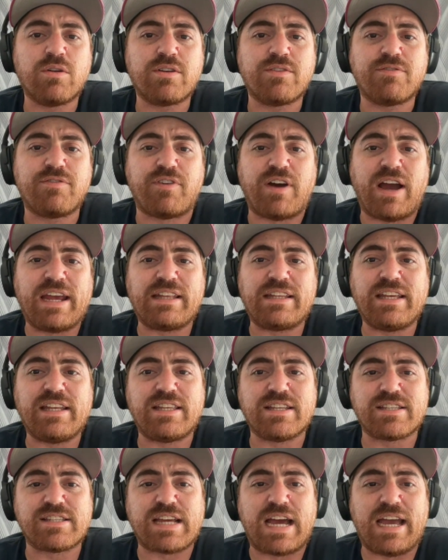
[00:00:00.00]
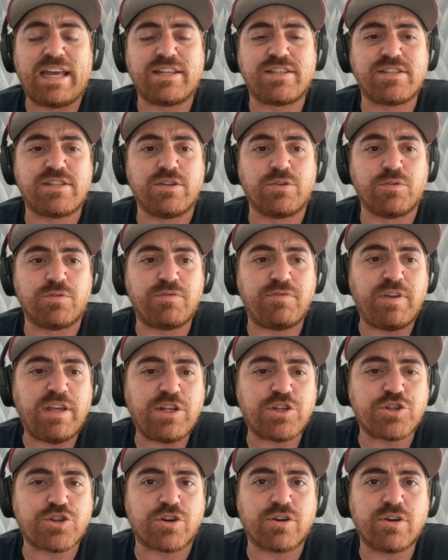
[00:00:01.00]
finally decides to
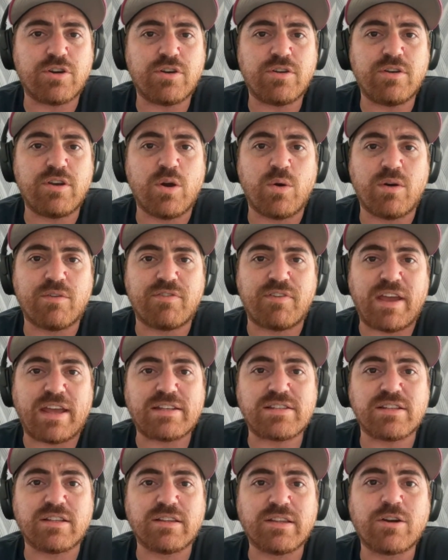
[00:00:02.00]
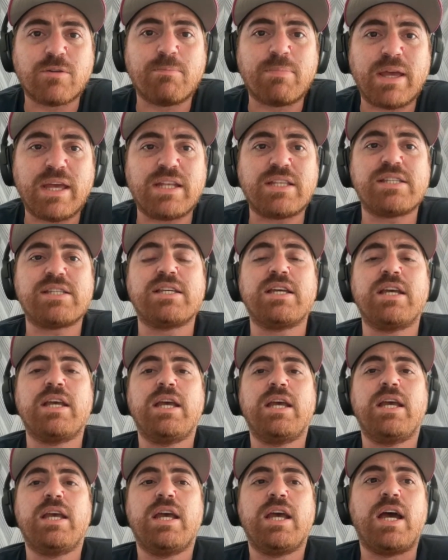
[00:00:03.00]
feature Noah Fant a little bit,
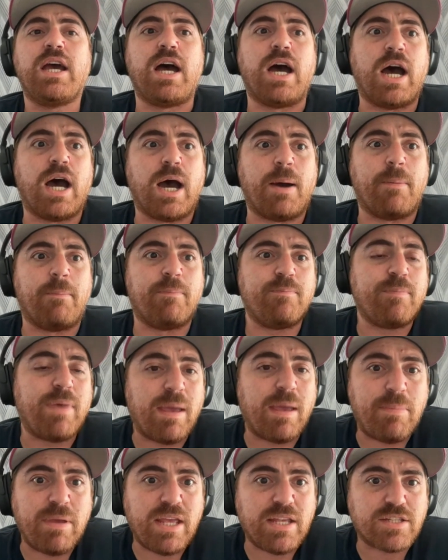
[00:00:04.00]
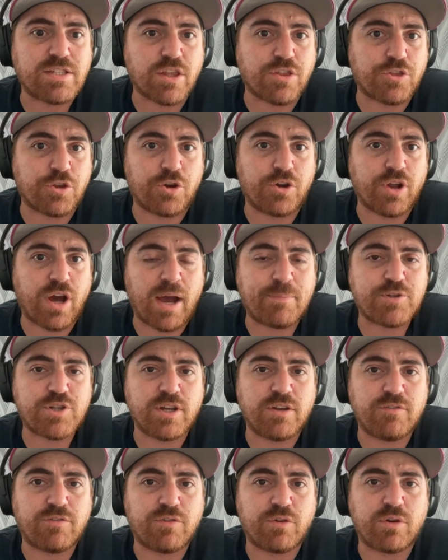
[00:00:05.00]
Maybe he's the third
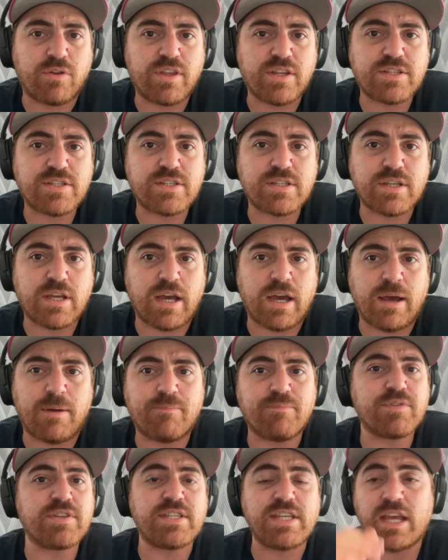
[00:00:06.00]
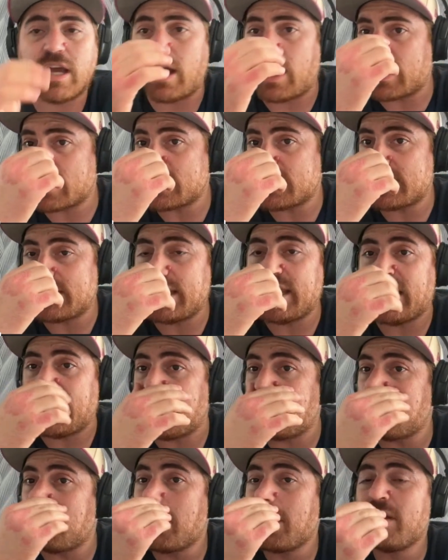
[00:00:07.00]
option for this Seahawks
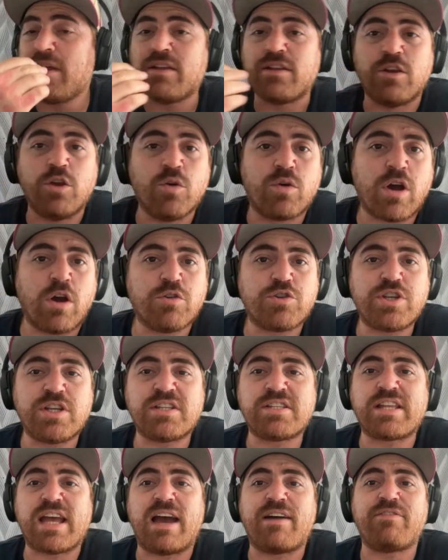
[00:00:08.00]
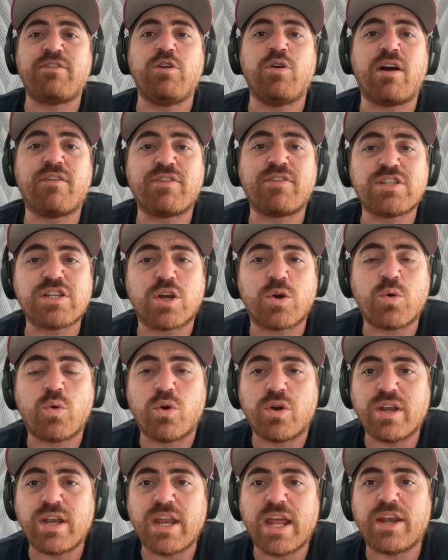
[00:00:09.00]
team. New coaching staff, new offensive
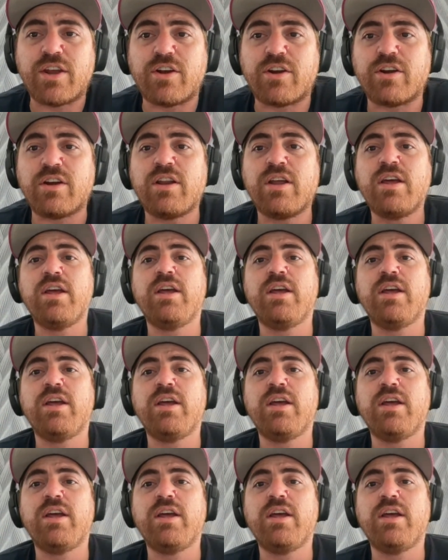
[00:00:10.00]
coordinator.